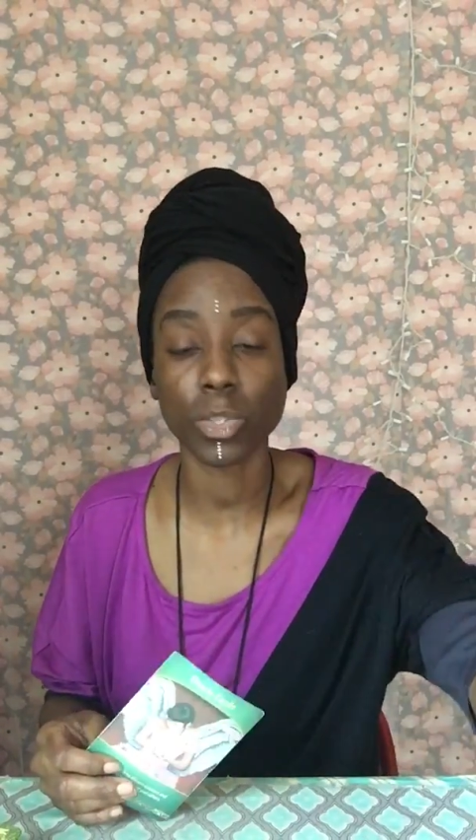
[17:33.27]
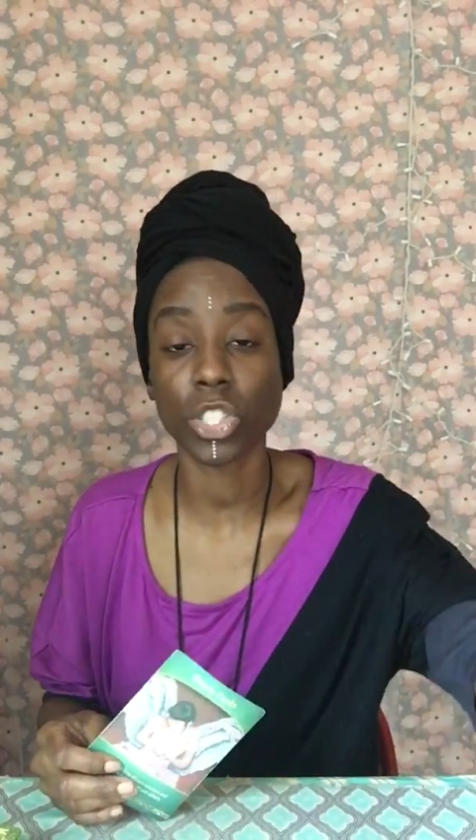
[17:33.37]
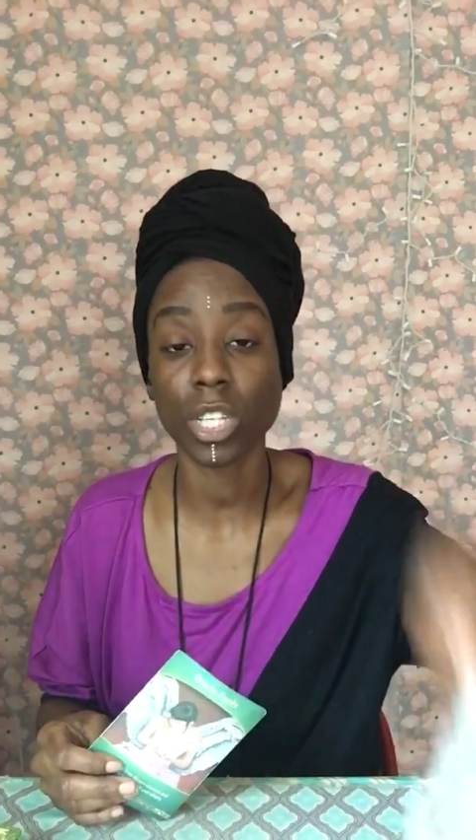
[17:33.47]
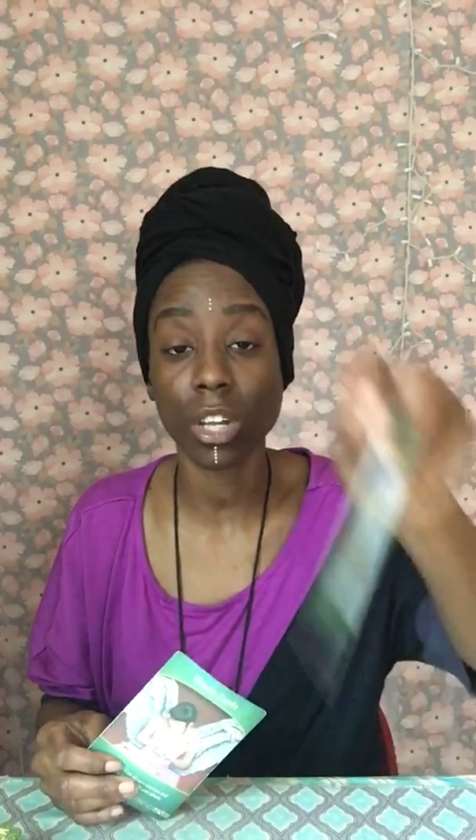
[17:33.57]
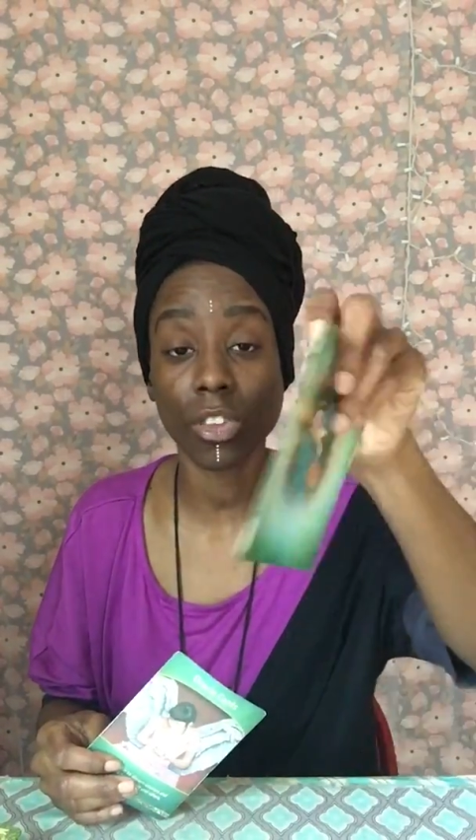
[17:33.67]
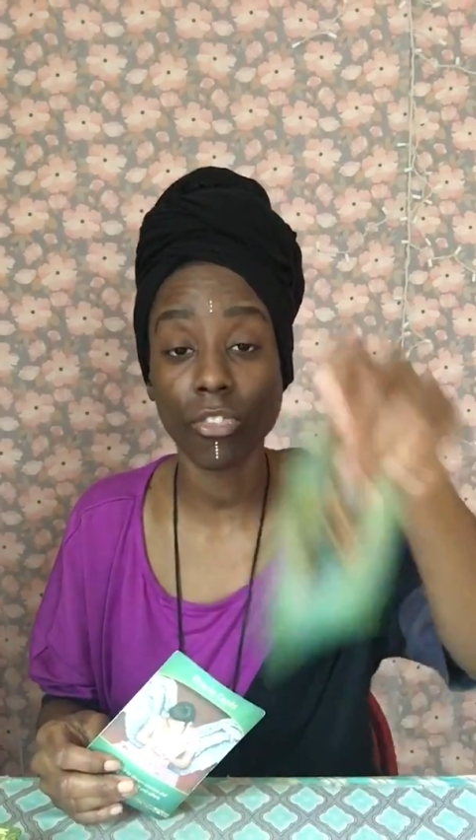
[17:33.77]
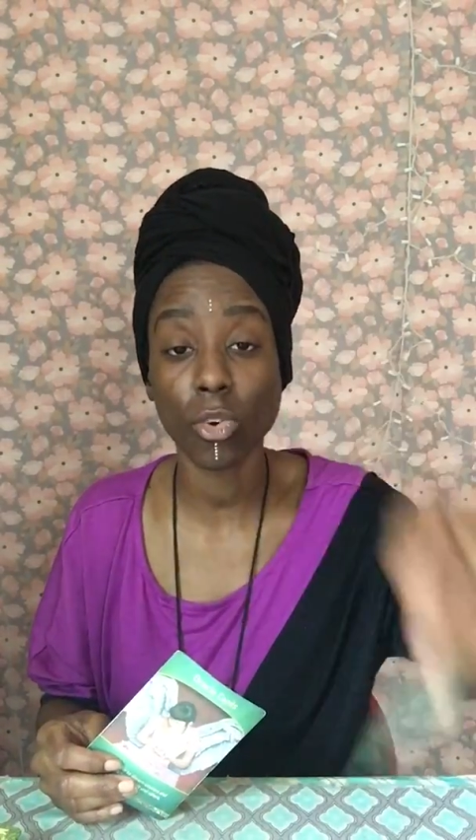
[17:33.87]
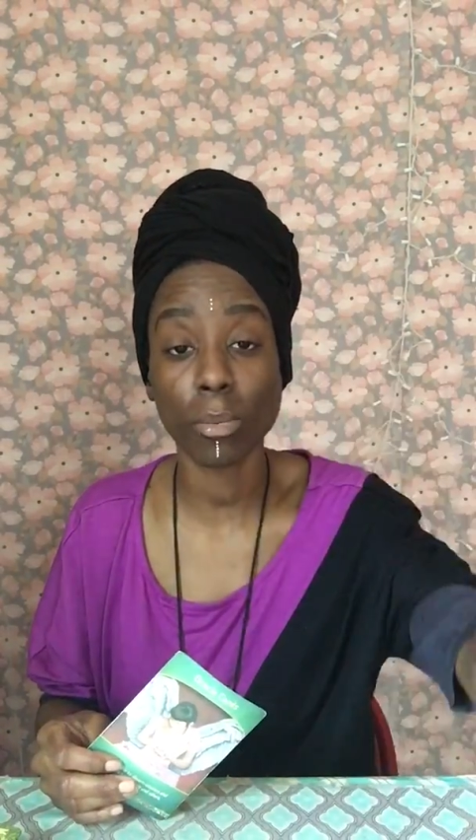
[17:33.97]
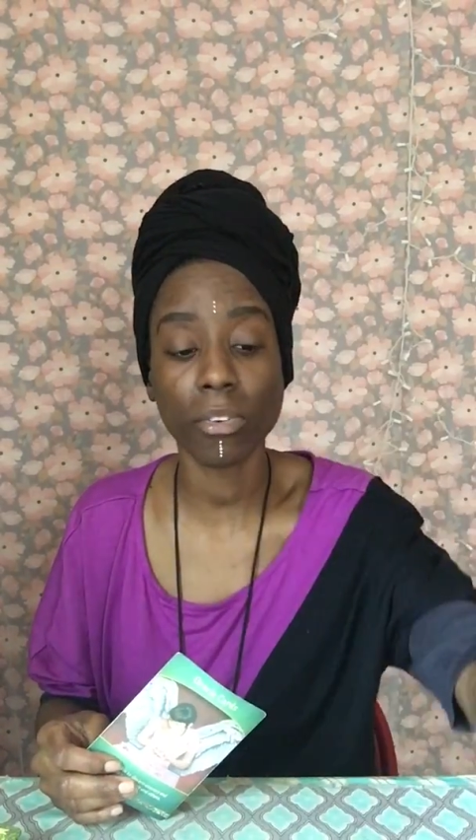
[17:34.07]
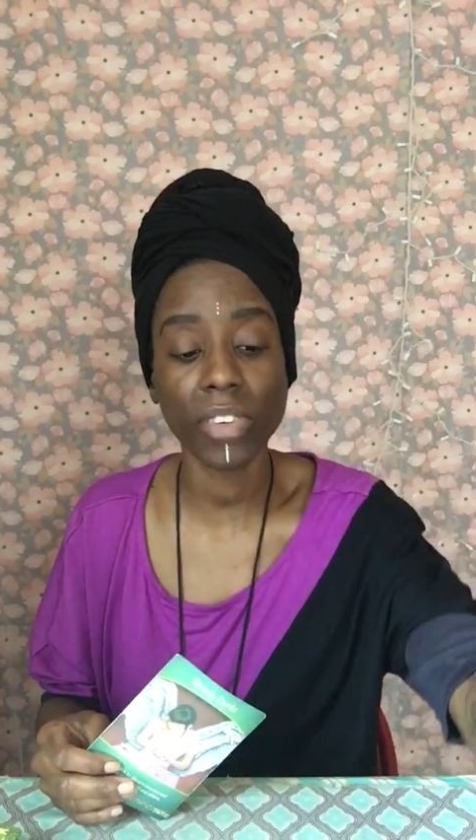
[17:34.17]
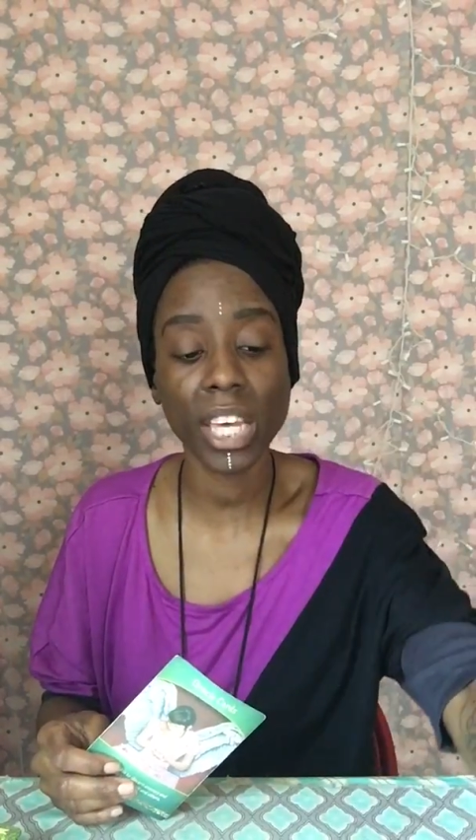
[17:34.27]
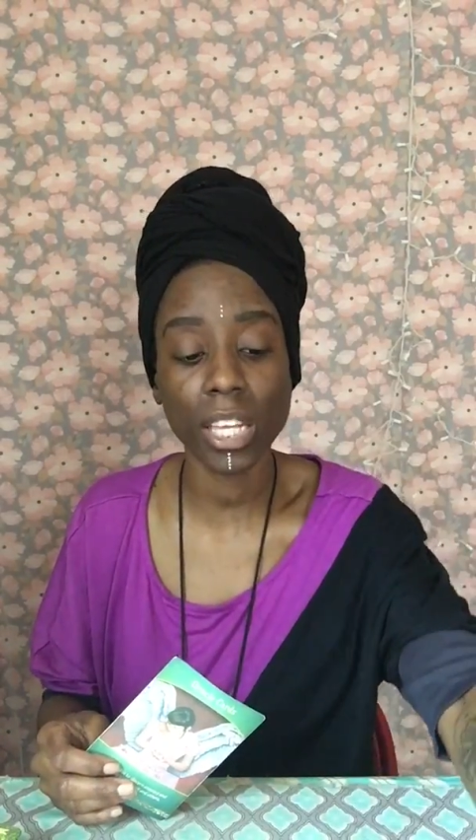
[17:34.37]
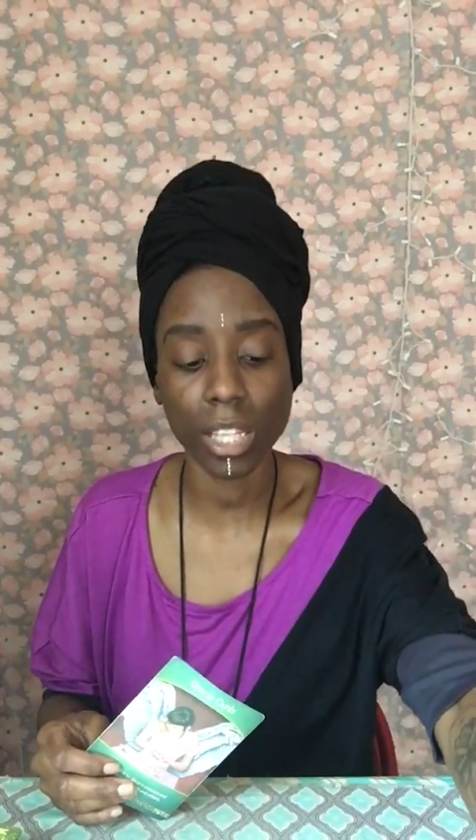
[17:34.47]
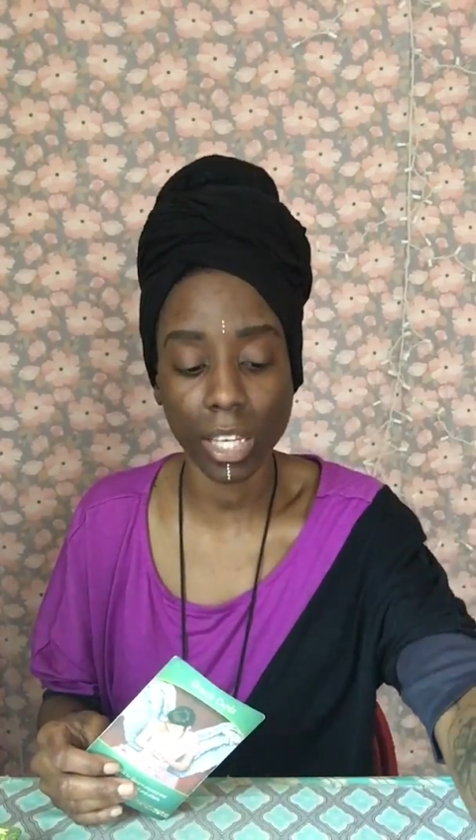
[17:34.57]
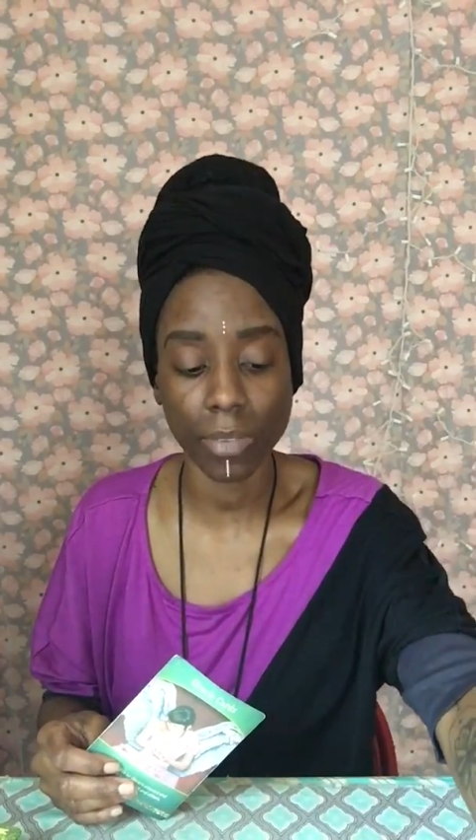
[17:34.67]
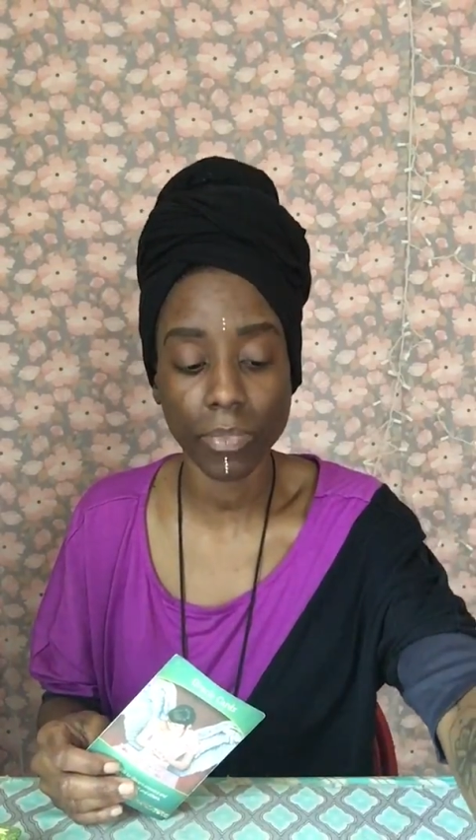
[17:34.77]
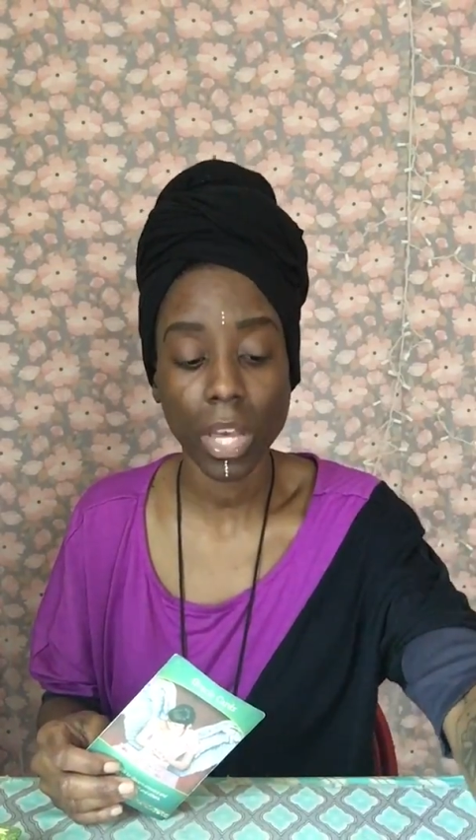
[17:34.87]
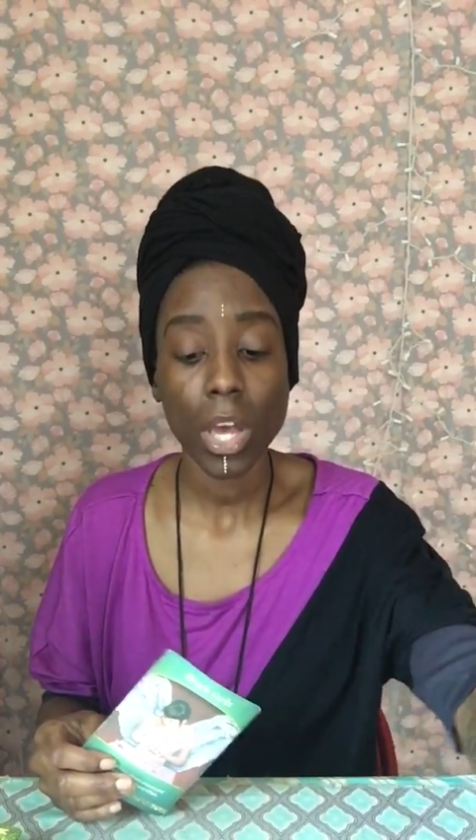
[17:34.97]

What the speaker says: which is another form of healing,